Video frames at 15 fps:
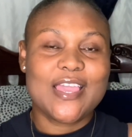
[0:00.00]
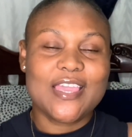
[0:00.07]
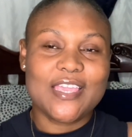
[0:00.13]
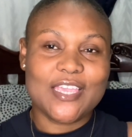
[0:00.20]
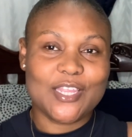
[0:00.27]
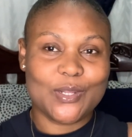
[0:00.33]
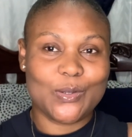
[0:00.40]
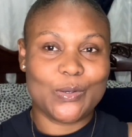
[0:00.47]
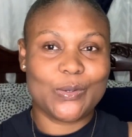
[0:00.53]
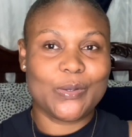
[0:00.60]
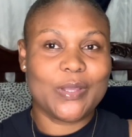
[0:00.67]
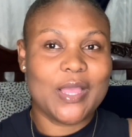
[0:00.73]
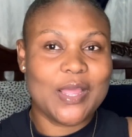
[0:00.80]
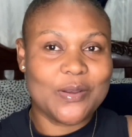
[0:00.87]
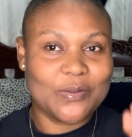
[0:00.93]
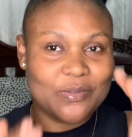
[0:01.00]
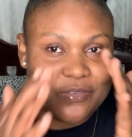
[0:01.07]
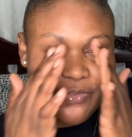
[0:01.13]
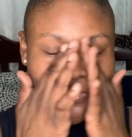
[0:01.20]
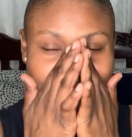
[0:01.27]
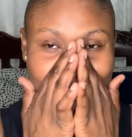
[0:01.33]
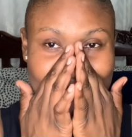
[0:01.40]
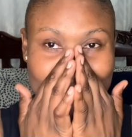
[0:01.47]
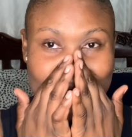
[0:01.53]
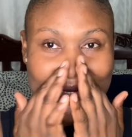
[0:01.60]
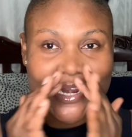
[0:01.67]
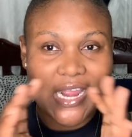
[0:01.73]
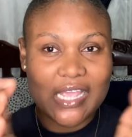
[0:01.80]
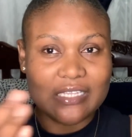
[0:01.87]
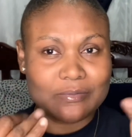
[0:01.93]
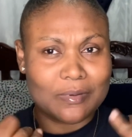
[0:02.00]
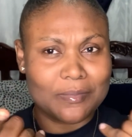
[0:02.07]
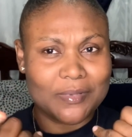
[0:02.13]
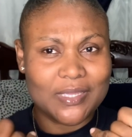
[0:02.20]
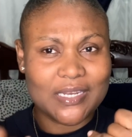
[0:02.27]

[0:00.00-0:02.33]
you know i don't even know if you realized probably